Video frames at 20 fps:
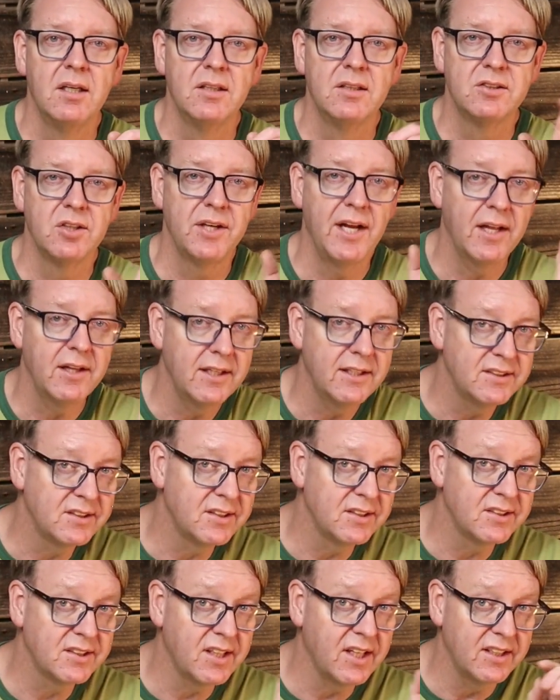So now let's
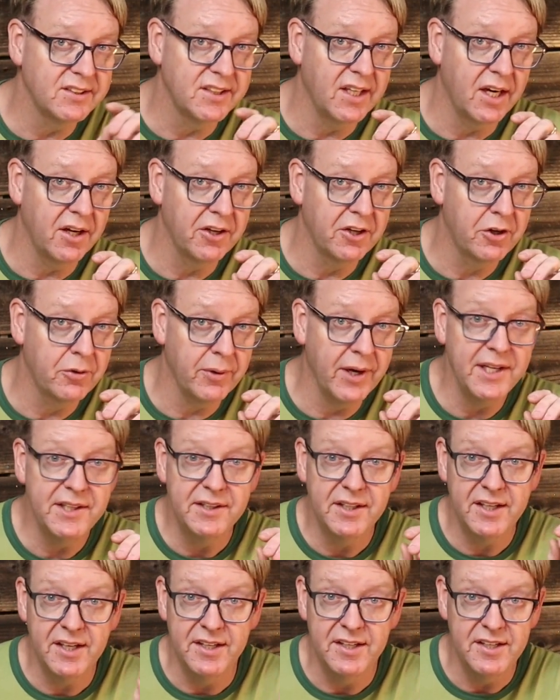discuss how to grade
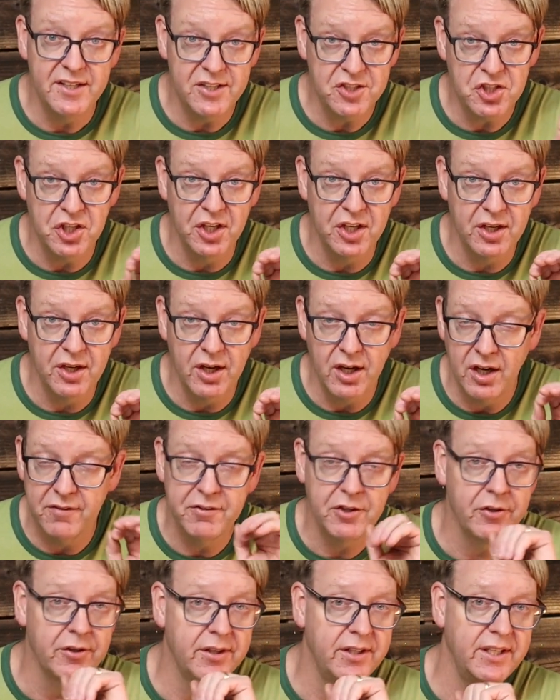the condition of
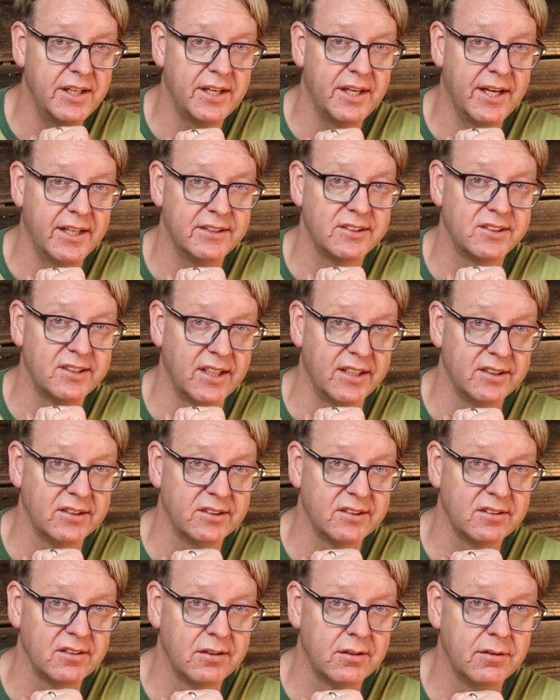your Indian head
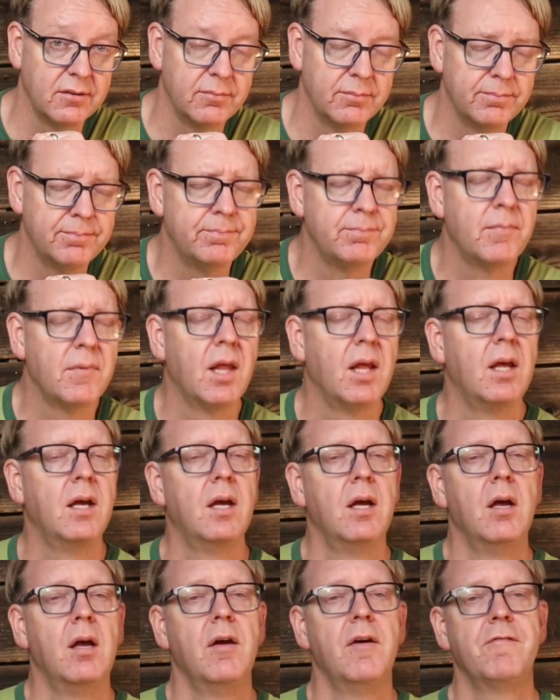cents.
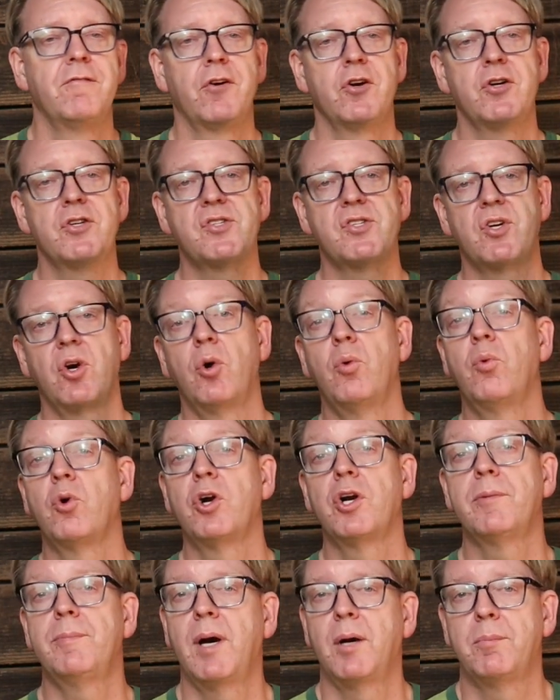First, a
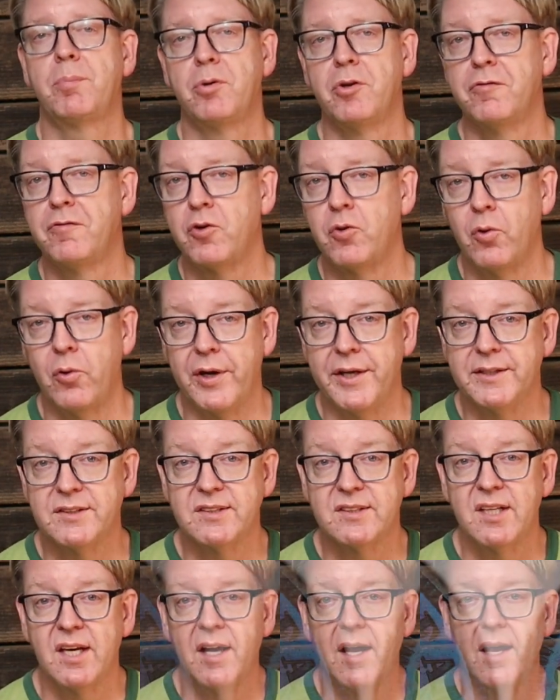word about proof coins.